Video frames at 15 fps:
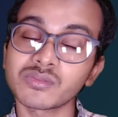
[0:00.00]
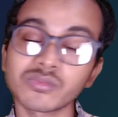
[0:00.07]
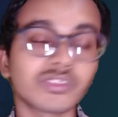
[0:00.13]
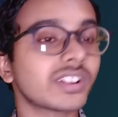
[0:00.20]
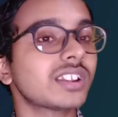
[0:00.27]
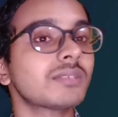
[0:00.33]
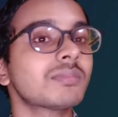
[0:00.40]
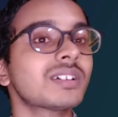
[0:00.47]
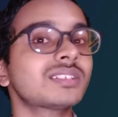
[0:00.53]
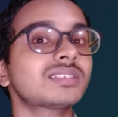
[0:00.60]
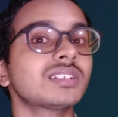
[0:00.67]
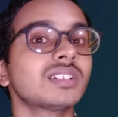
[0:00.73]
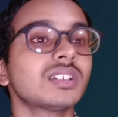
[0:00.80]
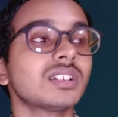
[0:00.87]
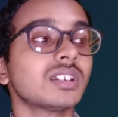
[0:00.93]
very
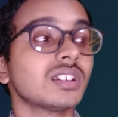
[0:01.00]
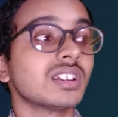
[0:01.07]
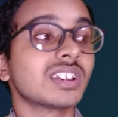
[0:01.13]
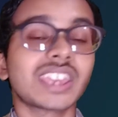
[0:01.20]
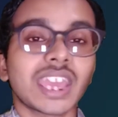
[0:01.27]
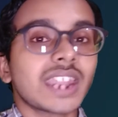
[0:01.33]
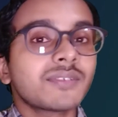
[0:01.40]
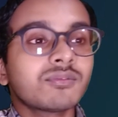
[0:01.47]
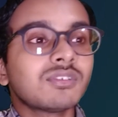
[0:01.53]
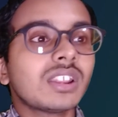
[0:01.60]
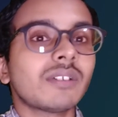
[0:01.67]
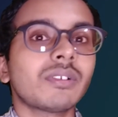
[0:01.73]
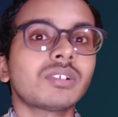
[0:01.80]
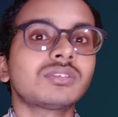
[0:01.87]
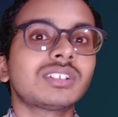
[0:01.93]
much
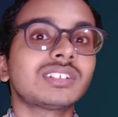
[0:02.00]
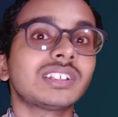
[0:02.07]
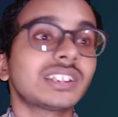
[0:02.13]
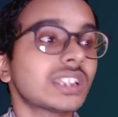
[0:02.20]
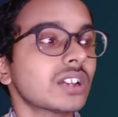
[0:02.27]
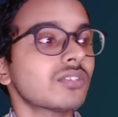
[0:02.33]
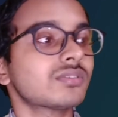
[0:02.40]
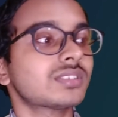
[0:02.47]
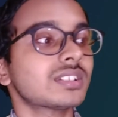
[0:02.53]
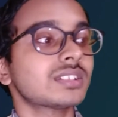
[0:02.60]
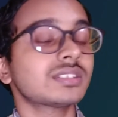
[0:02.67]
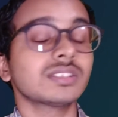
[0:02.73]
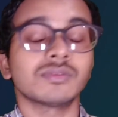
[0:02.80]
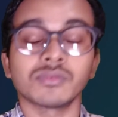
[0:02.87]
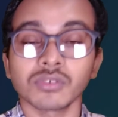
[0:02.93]
careful about the data
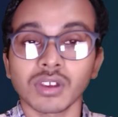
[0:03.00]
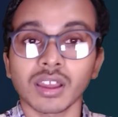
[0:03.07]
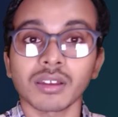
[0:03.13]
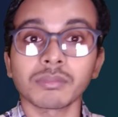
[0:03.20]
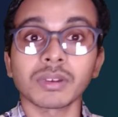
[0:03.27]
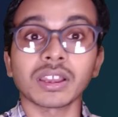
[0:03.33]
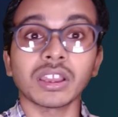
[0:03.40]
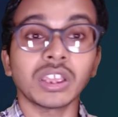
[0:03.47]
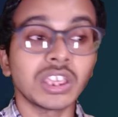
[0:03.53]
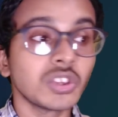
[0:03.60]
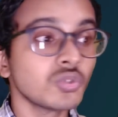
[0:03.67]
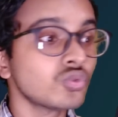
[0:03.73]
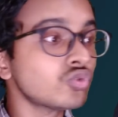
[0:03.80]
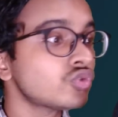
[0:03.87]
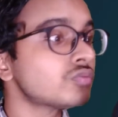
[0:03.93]
uses. If you have a
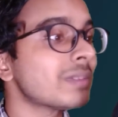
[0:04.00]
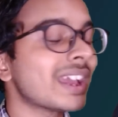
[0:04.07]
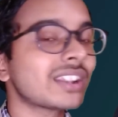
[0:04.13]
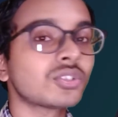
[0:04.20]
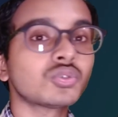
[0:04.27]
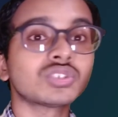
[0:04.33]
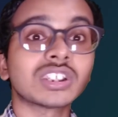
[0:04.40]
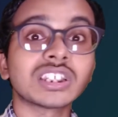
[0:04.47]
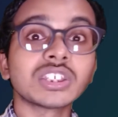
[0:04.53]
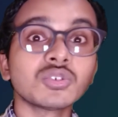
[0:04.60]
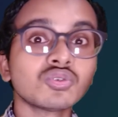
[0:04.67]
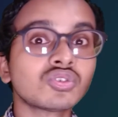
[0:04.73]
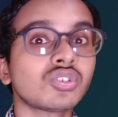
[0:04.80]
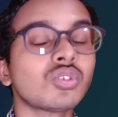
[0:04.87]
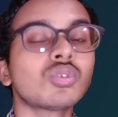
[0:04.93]
huge bandwidth, a
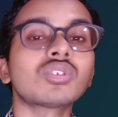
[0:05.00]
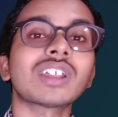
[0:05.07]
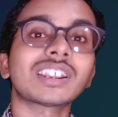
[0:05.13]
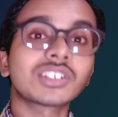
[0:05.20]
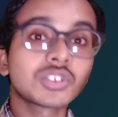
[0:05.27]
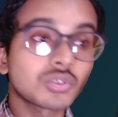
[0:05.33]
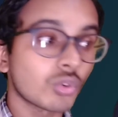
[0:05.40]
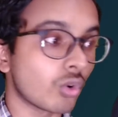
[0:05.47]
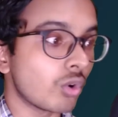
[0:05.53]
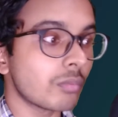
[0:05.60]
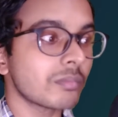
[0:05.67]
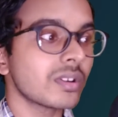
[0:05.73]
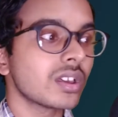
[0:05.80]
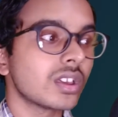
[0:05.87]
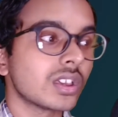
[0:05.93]
huge load at your
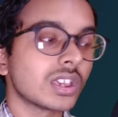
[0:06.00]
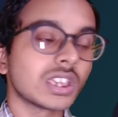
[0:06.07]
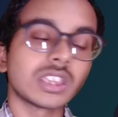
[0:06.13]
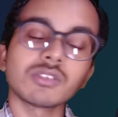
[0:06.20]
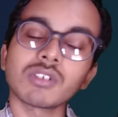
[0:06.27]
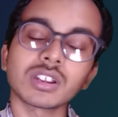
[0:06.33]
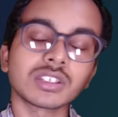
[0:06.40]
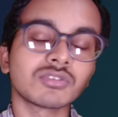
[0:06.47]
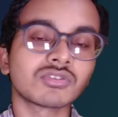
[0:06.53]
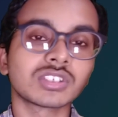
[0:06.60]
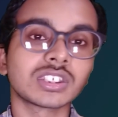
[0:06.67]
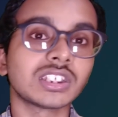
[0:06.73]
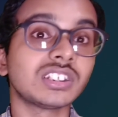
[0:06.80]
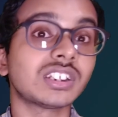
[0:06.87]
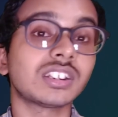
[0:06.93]
home, you are
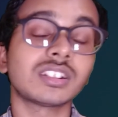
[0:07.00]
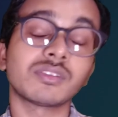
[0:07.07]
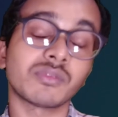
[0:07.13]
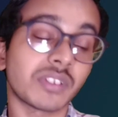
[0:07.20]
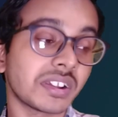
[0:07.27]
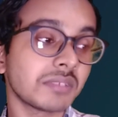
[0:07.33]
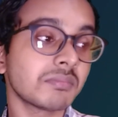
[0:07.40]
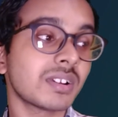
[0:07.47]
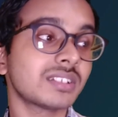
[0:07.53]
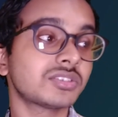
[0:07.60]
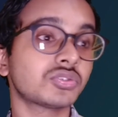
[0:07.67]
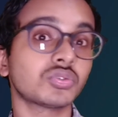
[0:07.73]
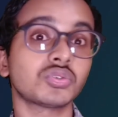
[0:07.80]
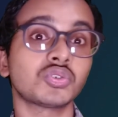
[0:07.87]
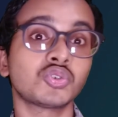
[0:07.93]
using internet very
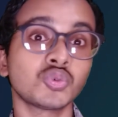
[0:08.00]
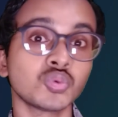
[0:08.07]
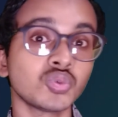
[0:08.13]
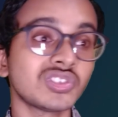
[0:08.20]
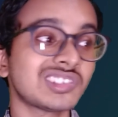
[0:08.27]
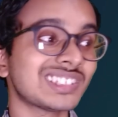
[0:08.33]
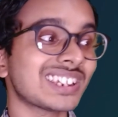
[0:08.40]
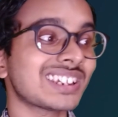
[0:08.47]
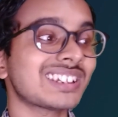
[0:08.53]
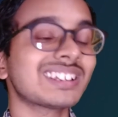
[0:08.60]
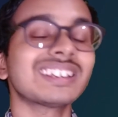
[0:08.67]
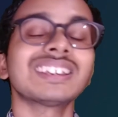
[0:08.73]
much, so do check